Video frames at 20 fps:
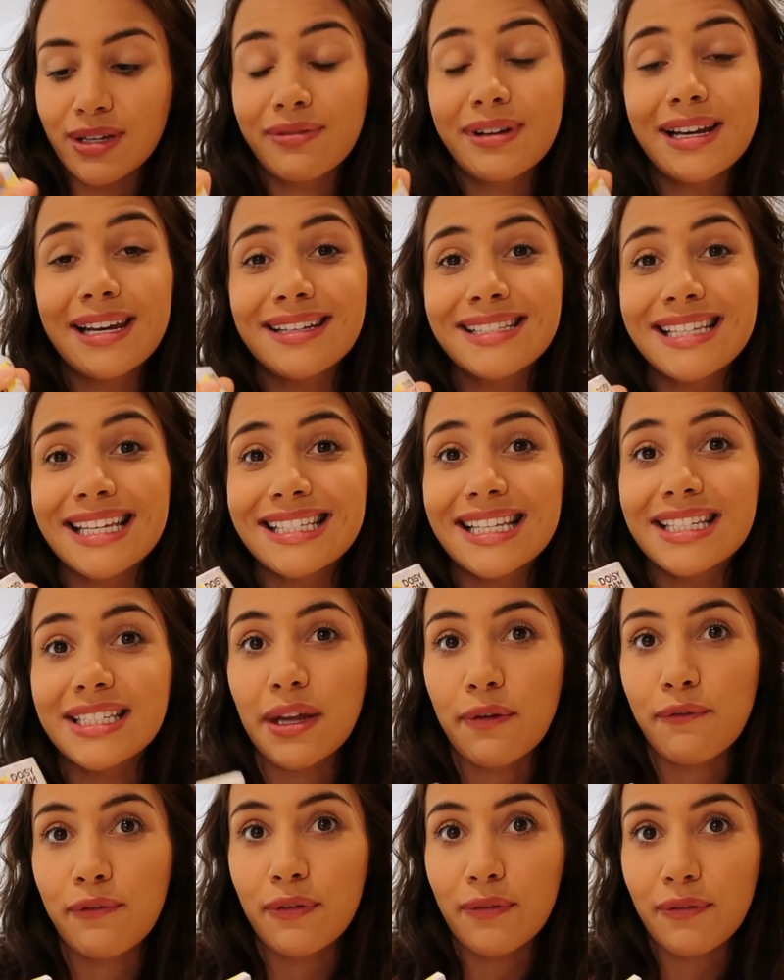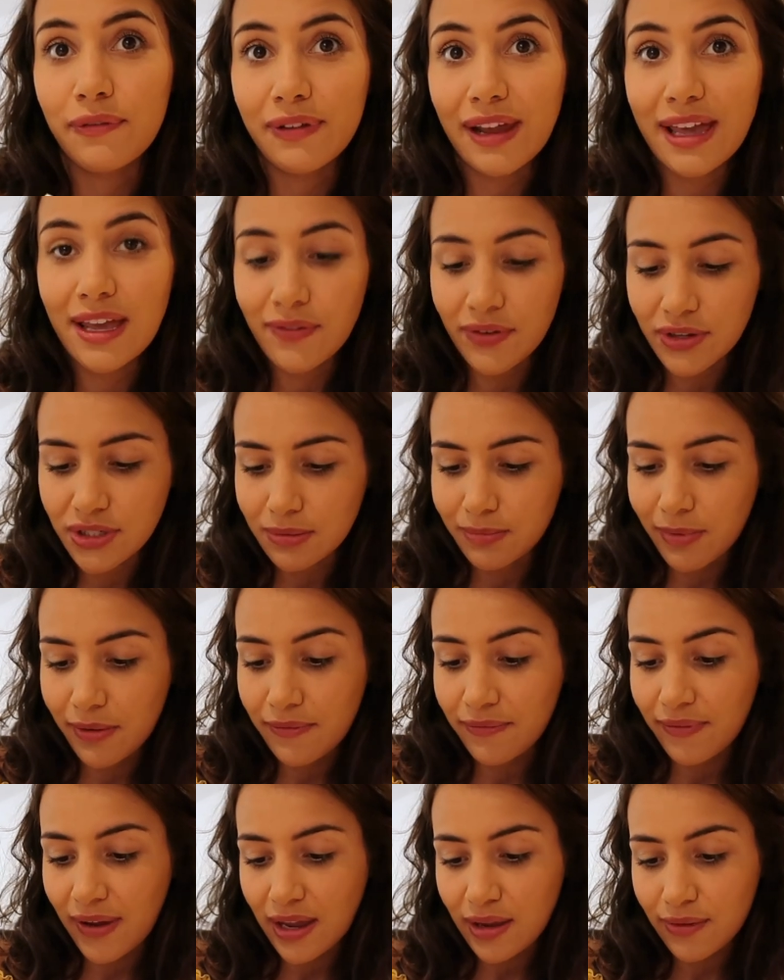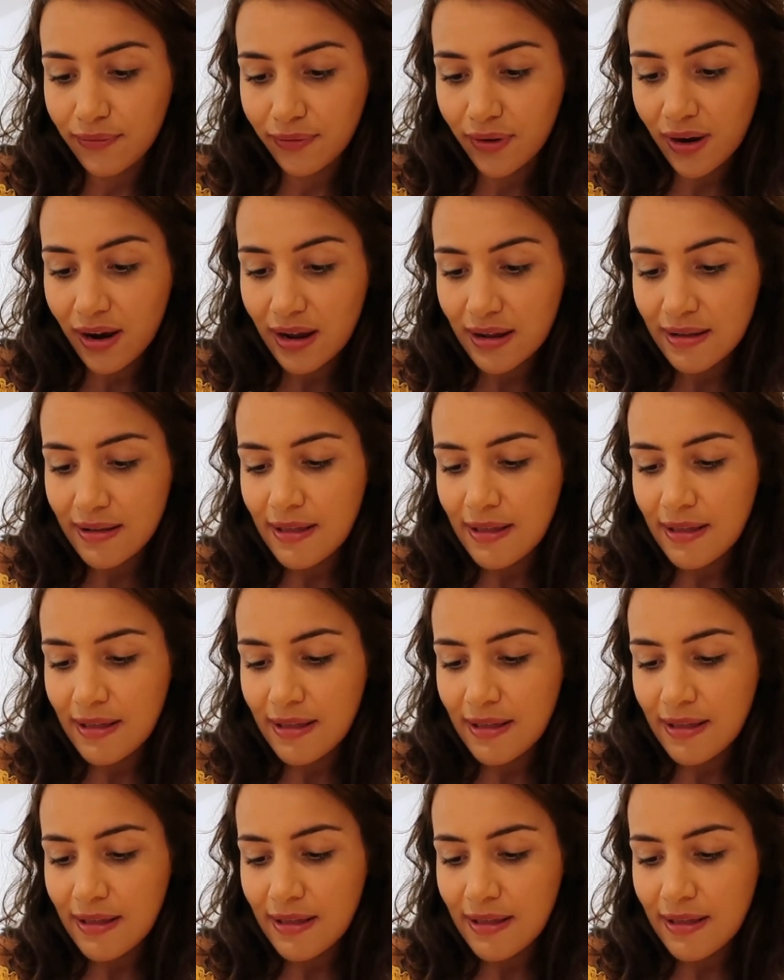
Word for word: I realise it's a different flavour to my favourite.